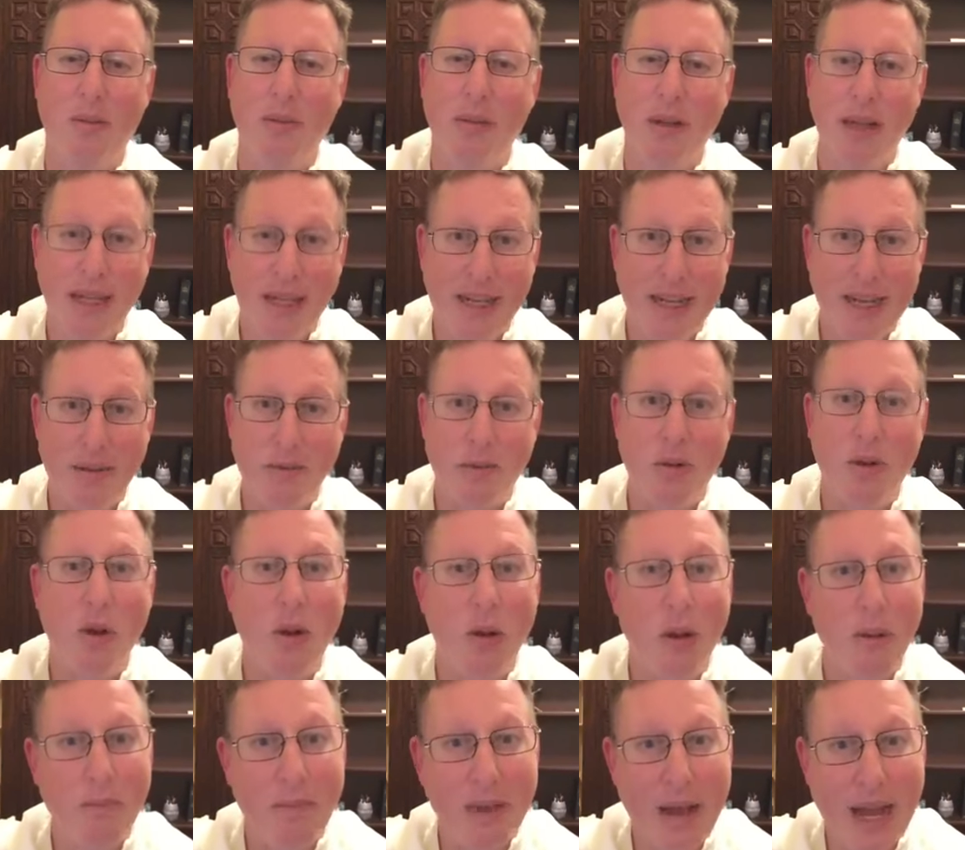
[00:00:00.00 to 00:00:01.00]
but he kept
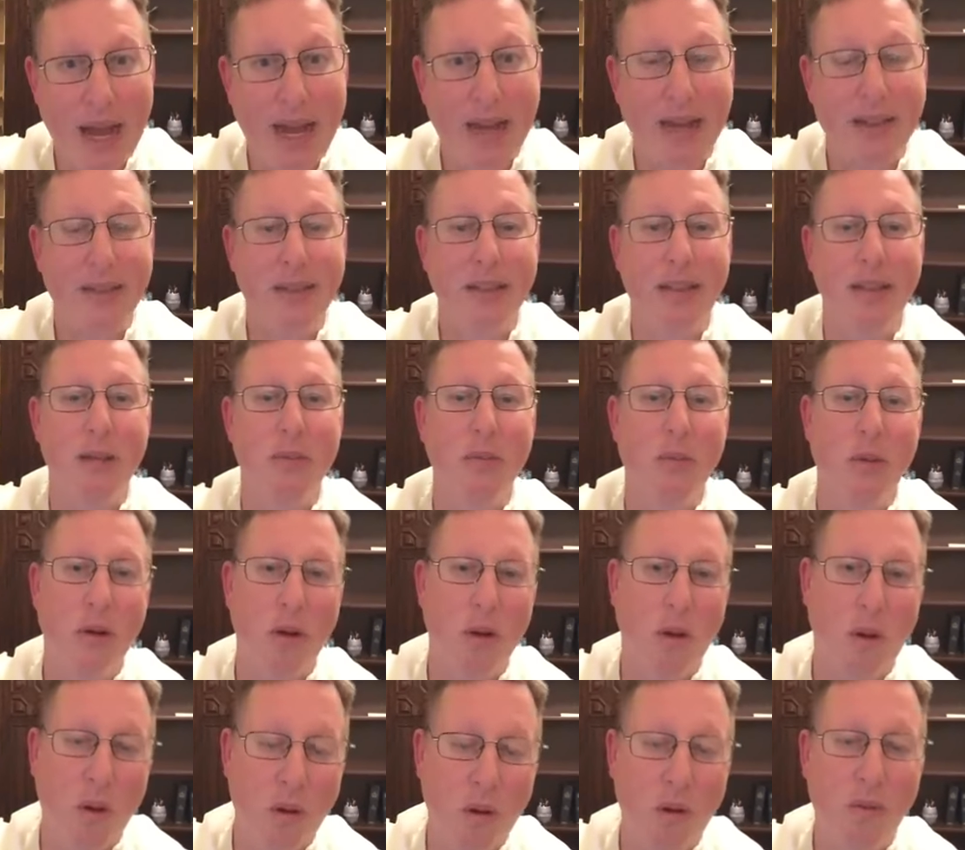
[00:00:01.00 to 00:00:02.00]
going back to them
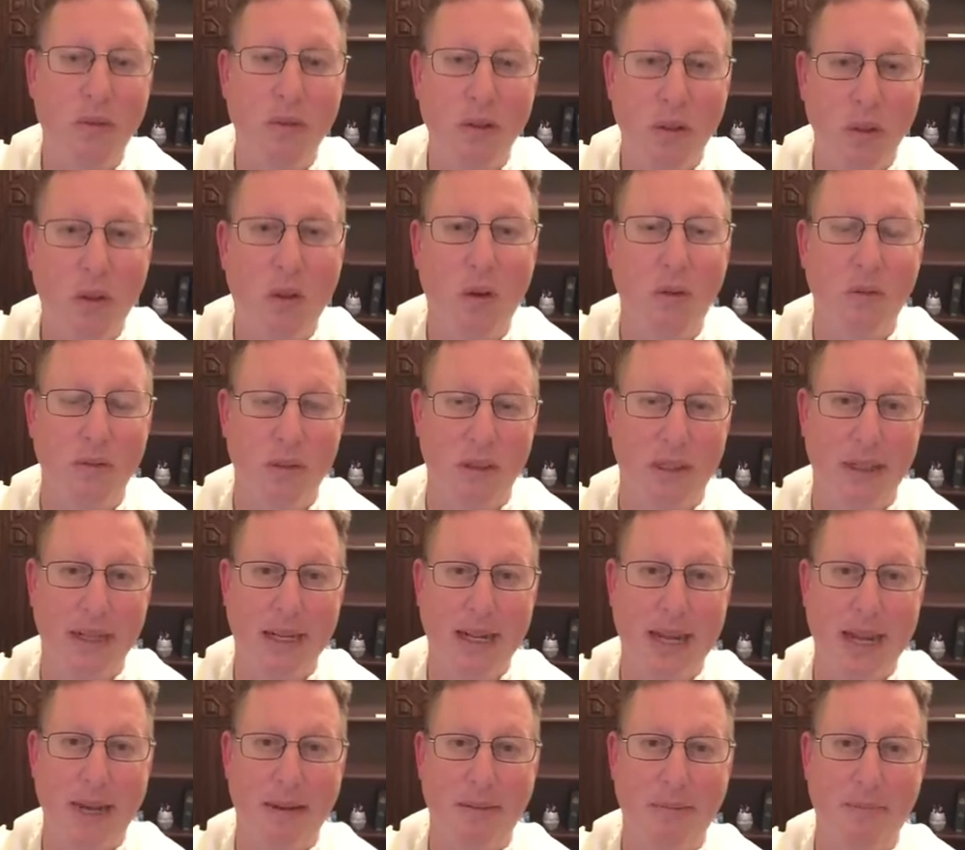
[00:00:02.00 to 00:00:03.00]
over and over
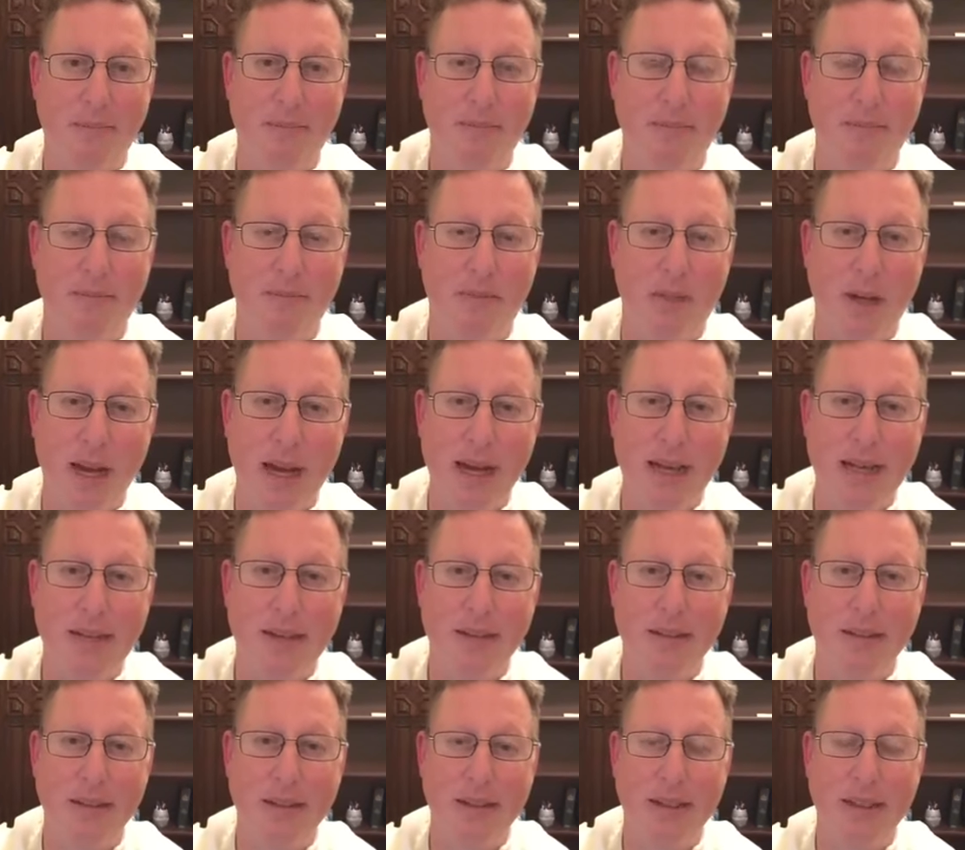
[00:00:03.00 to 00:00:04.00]
again, right?